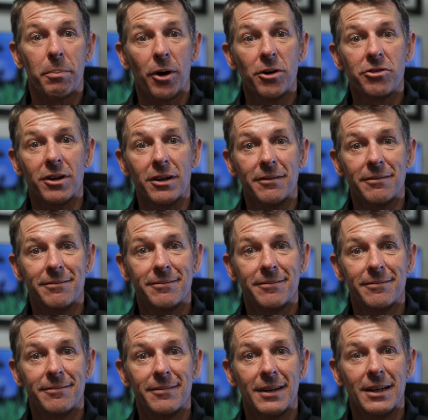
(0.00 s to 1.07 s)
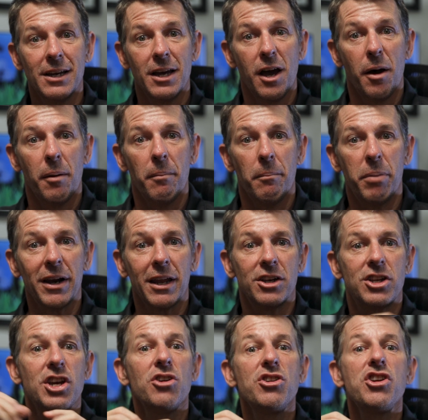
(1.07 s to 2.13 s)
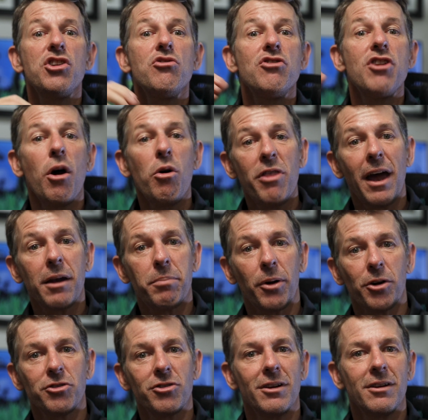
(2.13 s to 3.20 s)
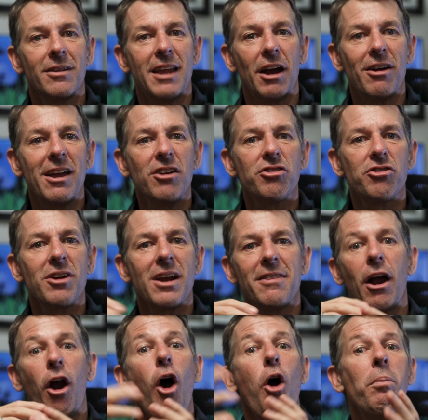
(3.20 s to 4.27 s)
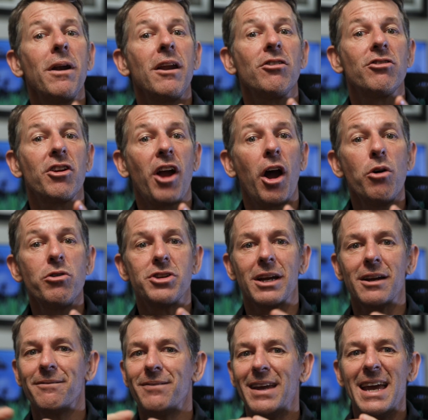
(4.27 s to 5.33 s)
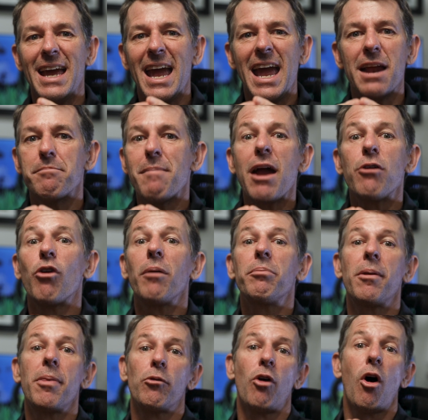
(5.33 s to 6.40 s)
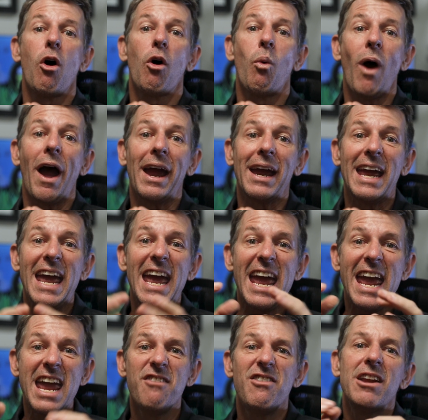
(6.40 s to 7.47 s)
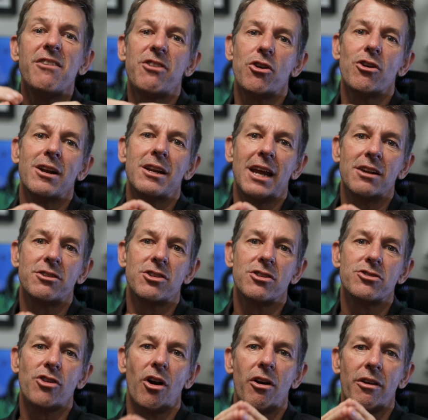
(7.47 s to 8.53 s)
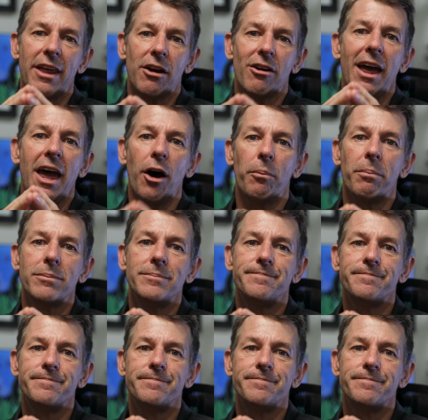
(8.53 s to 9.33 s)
person, but until you know that person, their history, and their openness to coaching, it may rub them the wrong way, even if your intentions are there to help.